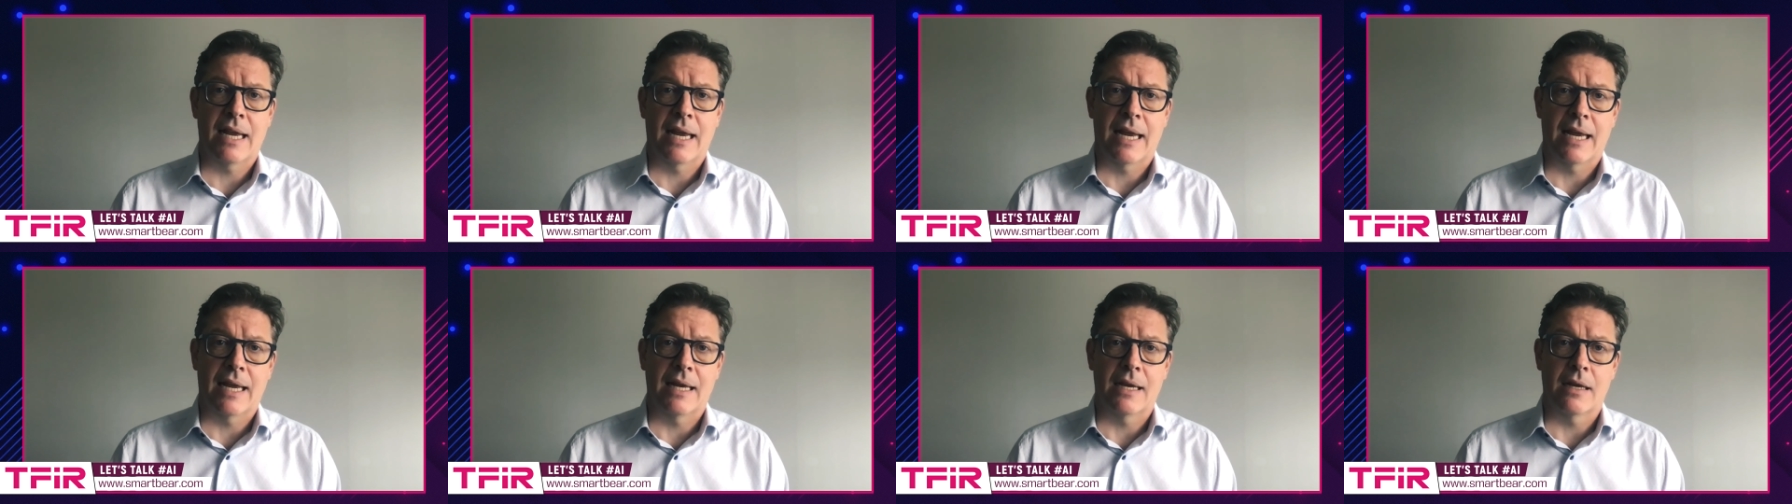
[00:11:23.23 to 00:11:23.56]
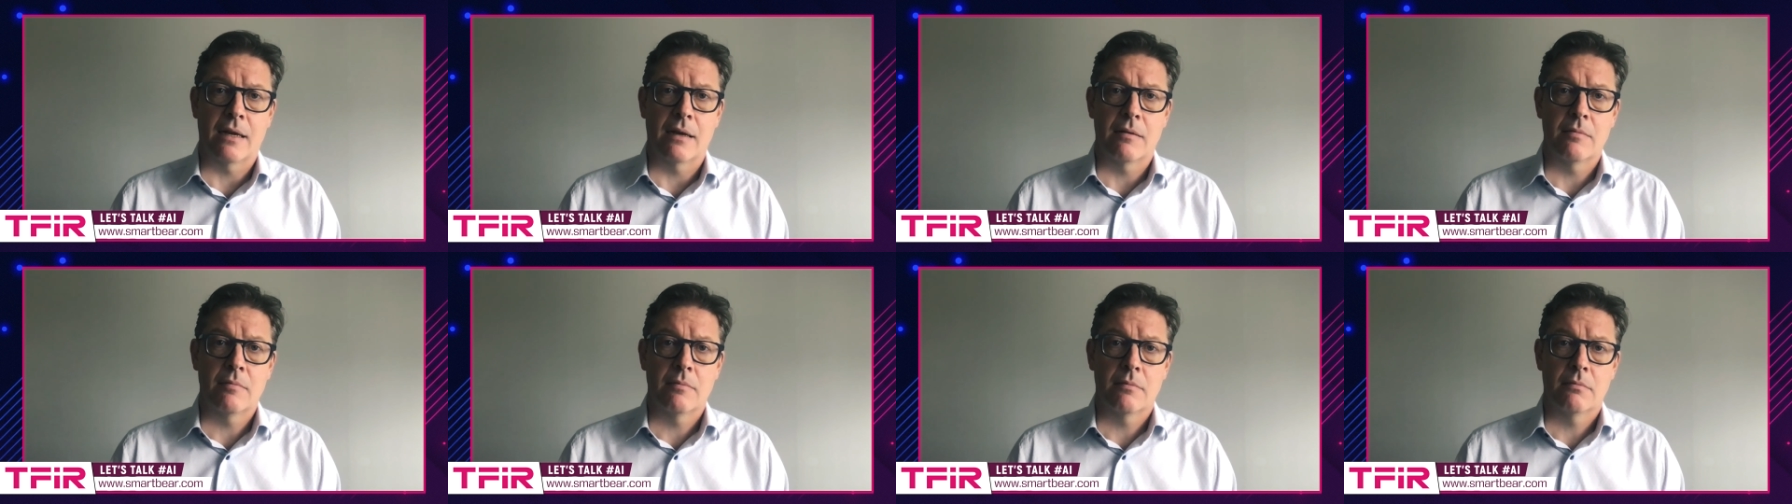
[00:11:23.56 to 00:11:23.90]

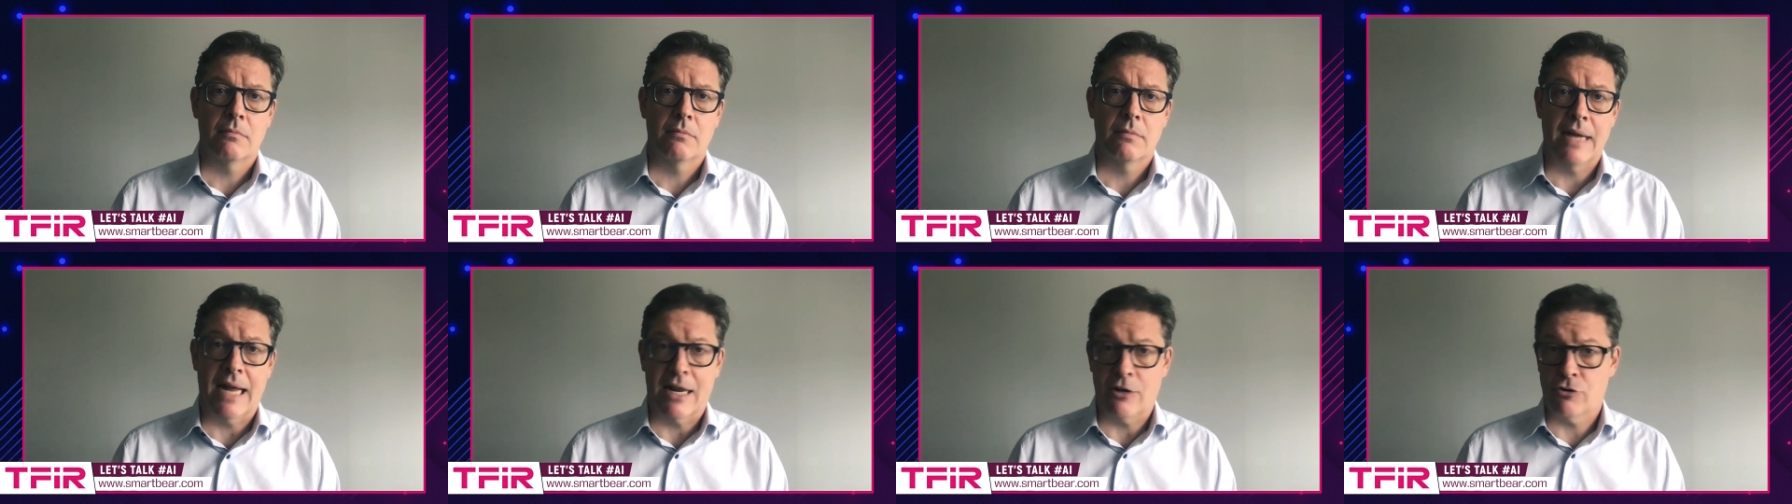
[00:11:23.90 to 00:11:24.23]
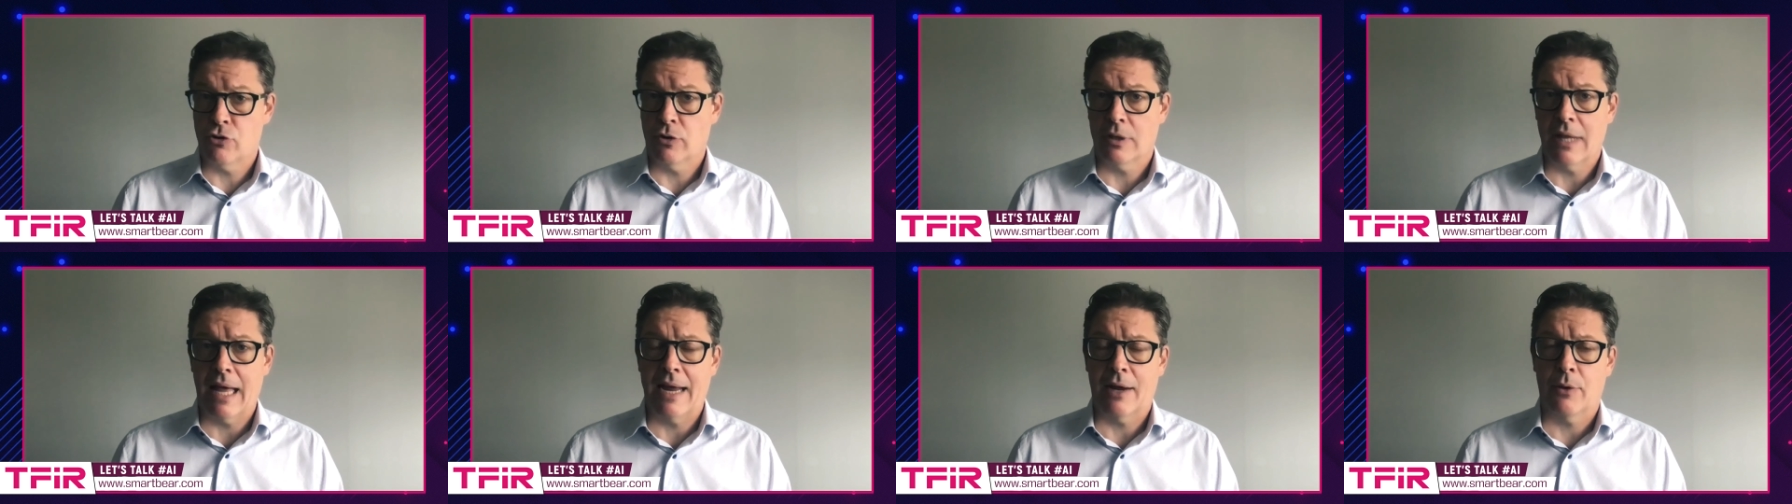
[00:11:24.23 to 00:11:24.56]
in
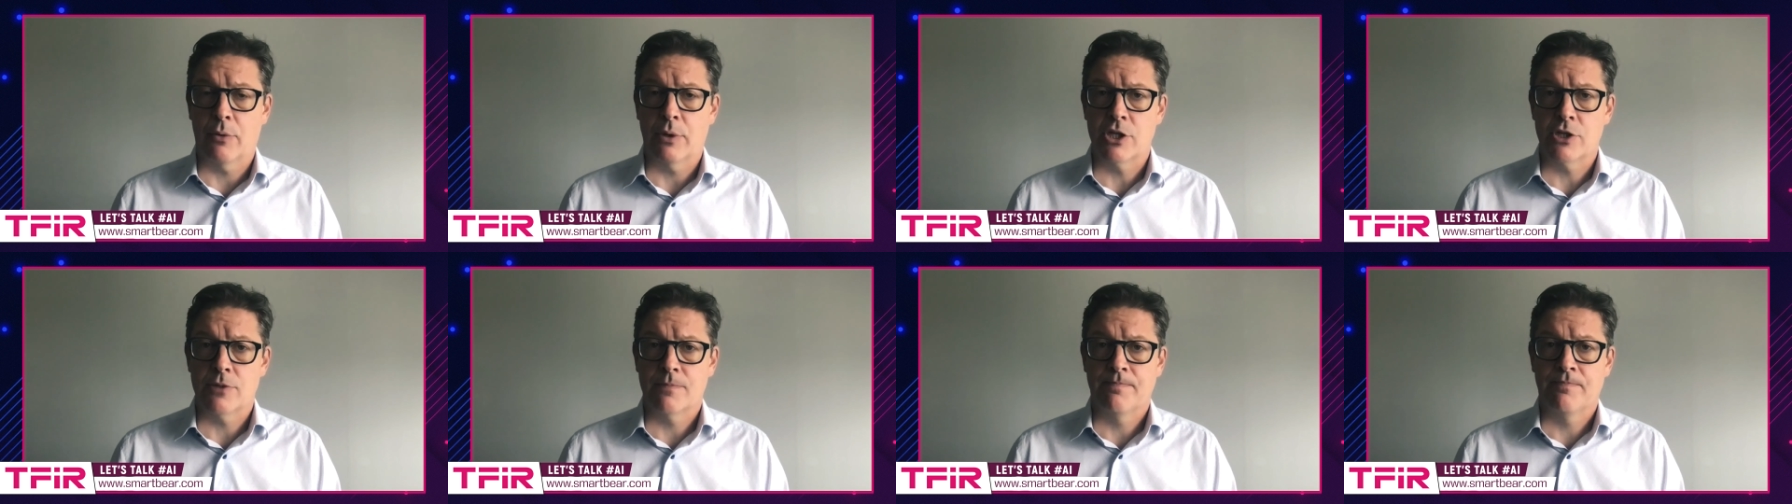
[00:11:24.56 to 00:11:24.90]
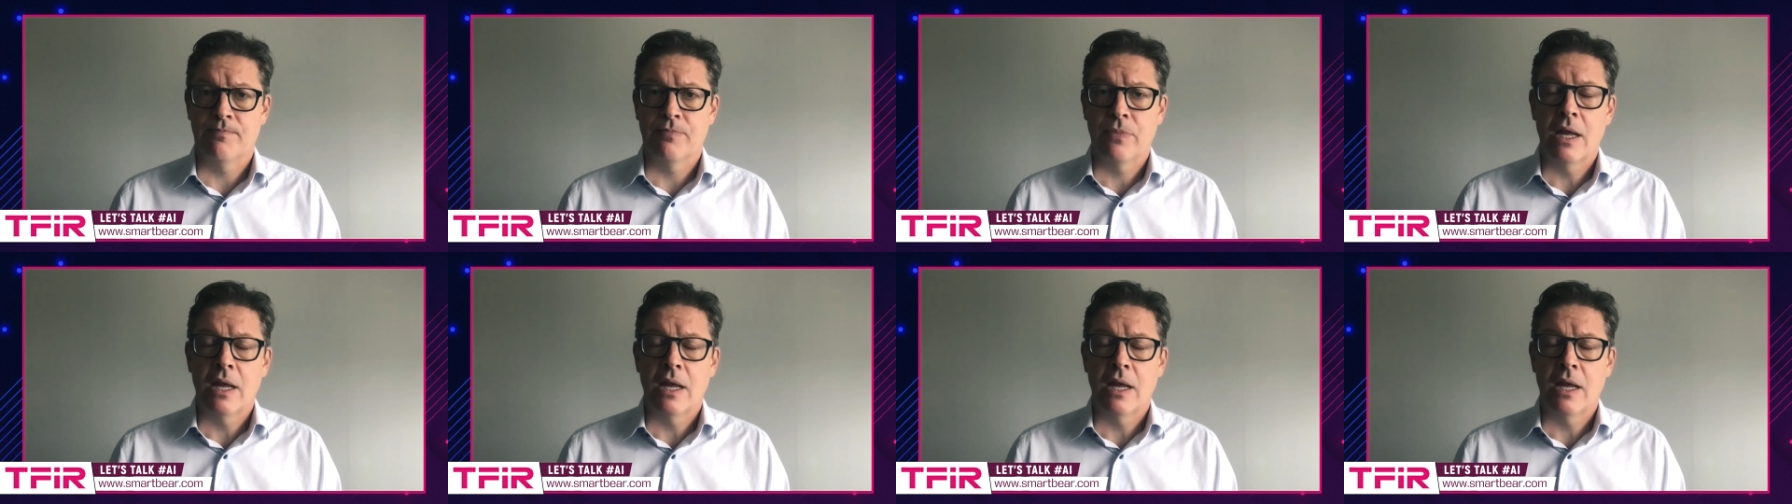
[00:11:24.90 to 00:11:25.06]
natural language.